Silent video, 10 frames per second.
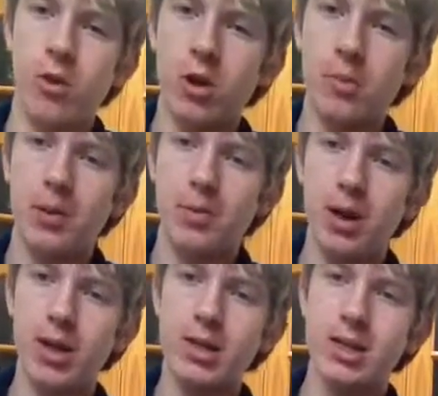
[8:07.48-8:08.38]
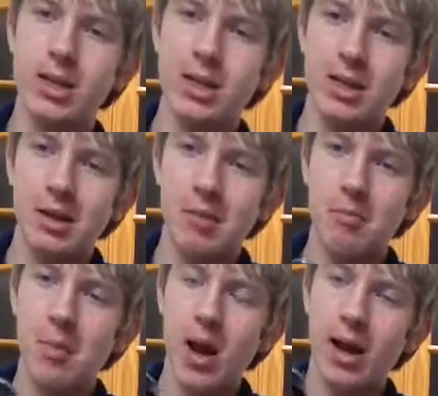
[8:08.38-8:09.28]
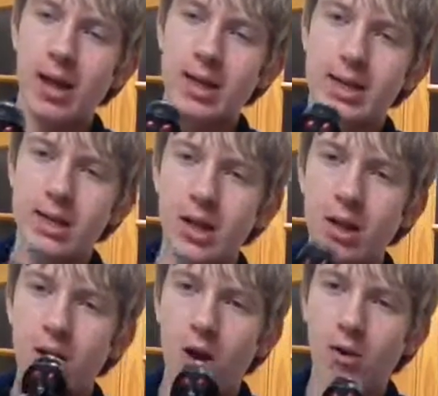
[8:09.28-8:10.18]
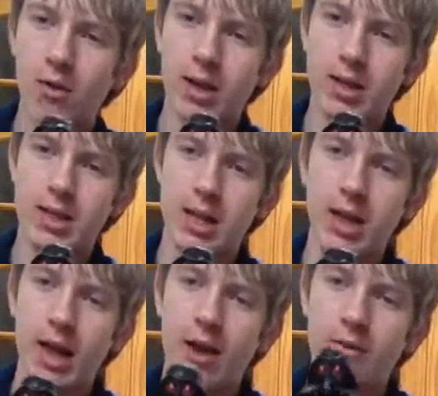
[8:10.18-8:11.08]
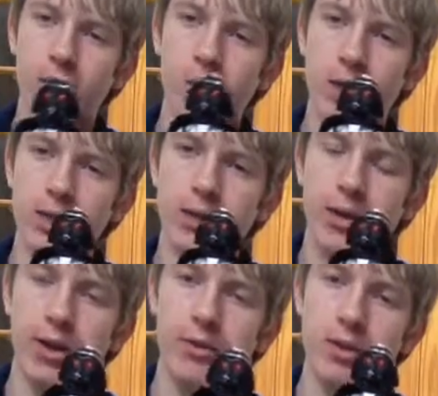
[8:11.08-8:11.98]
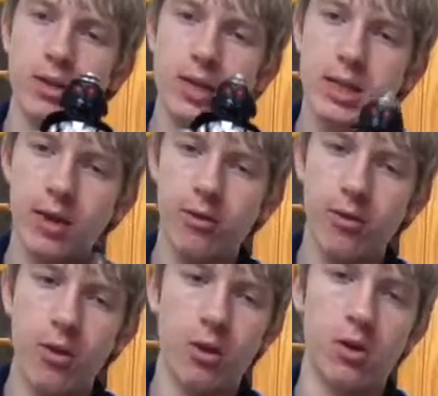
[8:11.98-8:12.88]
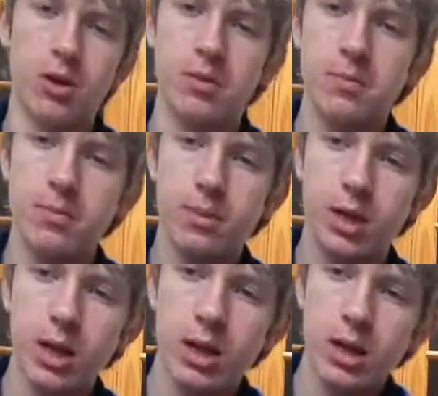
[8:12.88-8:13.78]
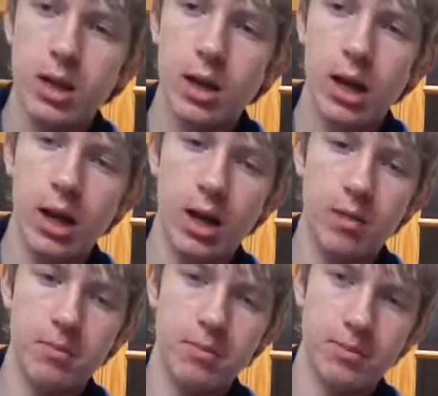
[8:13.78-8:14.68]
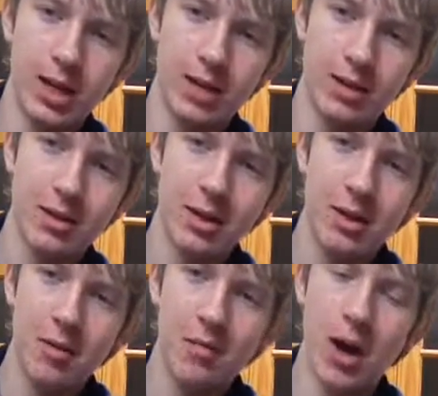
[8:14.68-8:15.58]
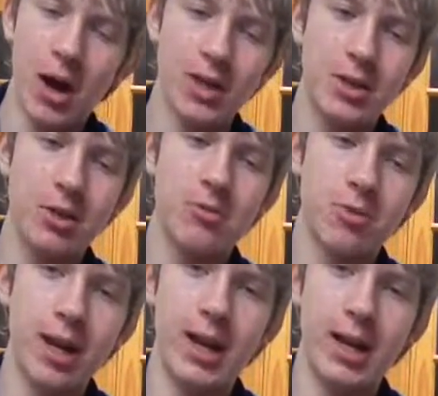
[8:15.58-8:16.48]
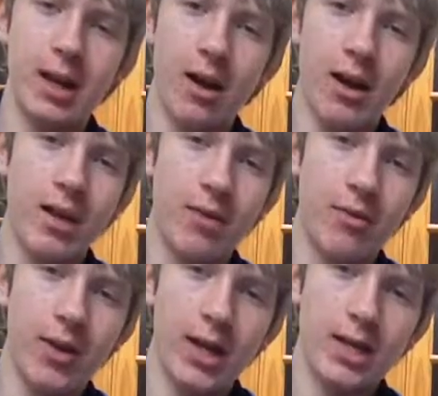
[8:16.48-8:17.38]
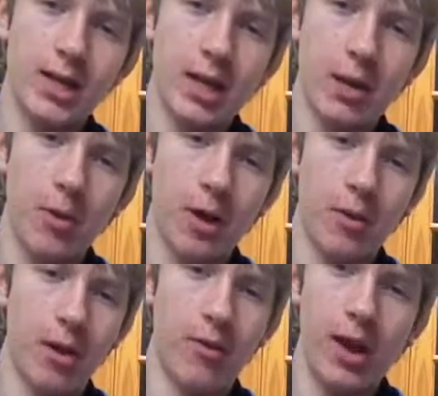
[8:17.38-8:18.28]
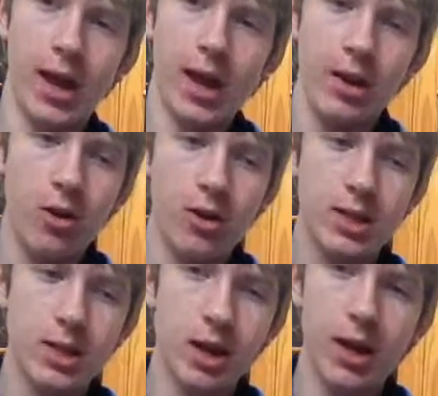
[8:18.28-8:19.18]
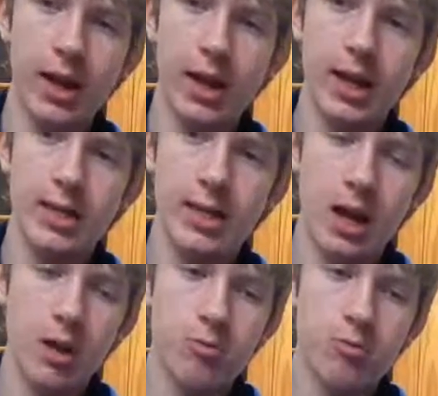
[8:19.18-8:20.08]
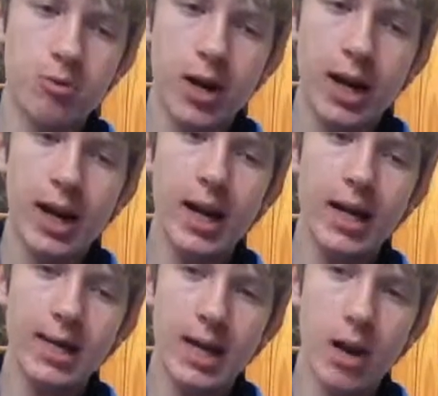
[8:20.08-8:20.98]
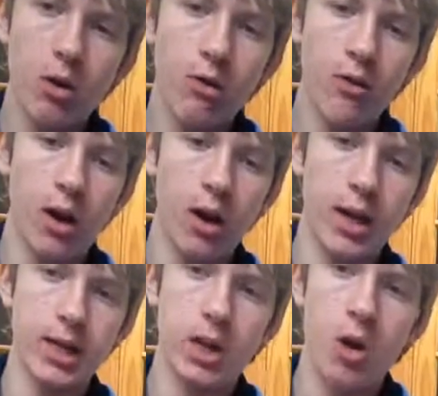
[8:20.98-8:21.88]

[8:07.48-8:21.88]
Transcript: copyright, but it's still obviously everyone's favourite Sith Lord. But I do really like the face that they went with. It looks like he's really terrified